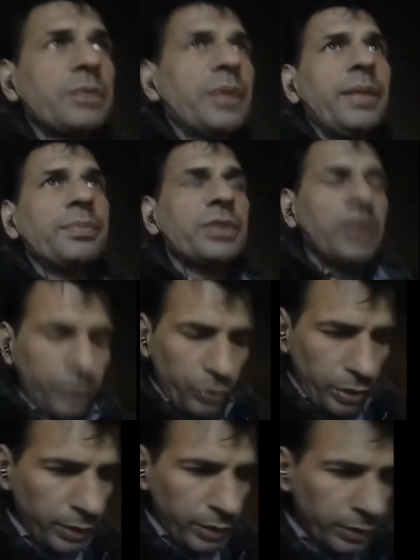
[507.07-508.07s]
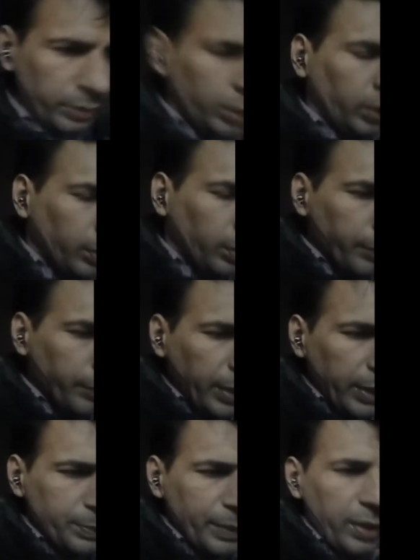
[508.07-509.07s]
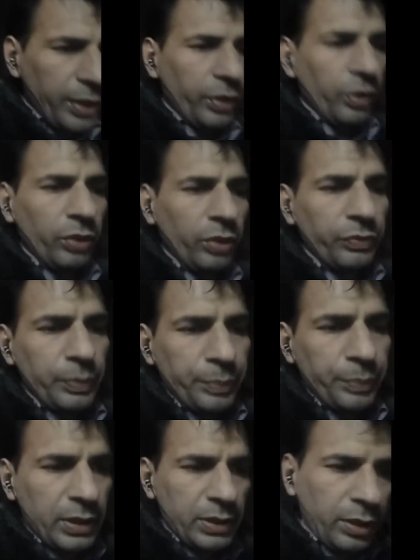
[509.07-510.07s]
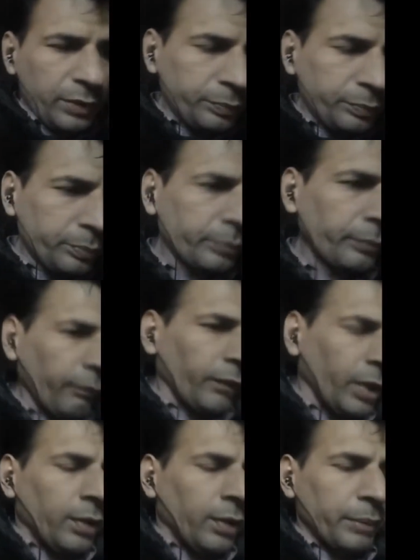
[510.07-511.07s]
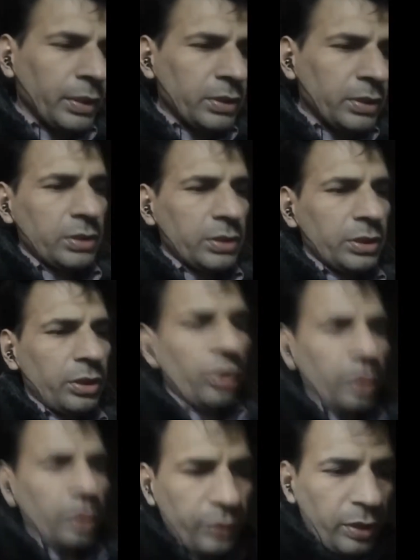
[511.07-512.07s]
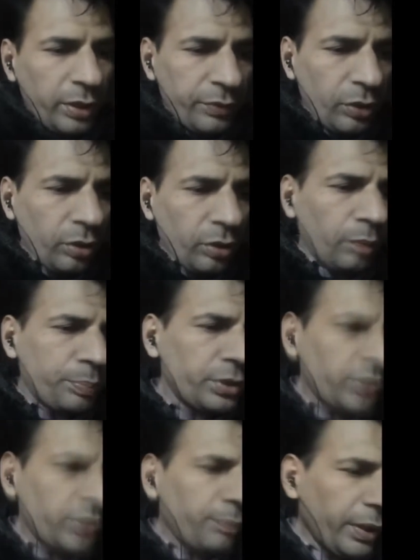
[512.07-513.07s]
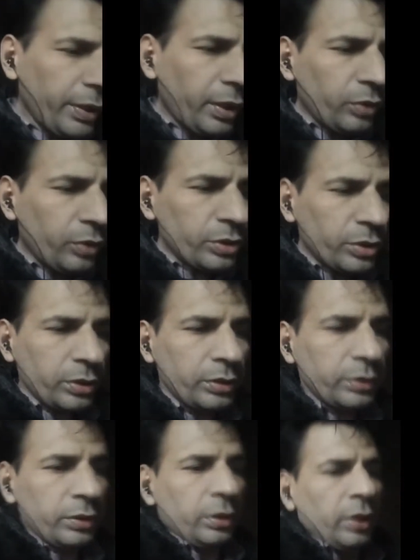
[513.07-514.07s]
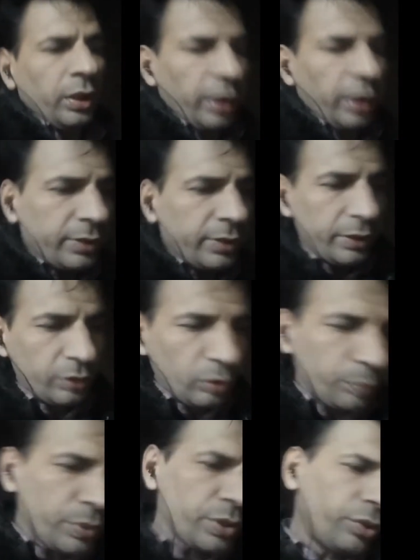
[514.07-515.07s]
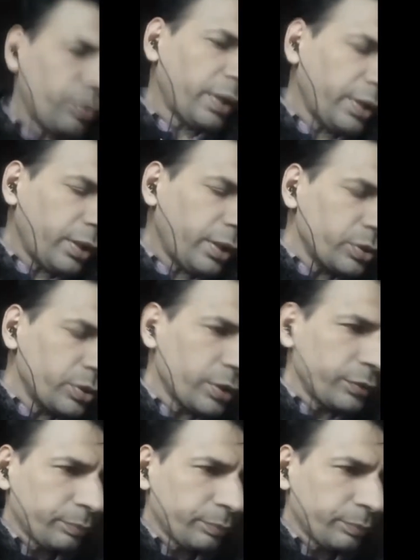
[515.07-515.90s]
by himself during marriage party of a person's daughter who live opposite my house, exact opposite to my house.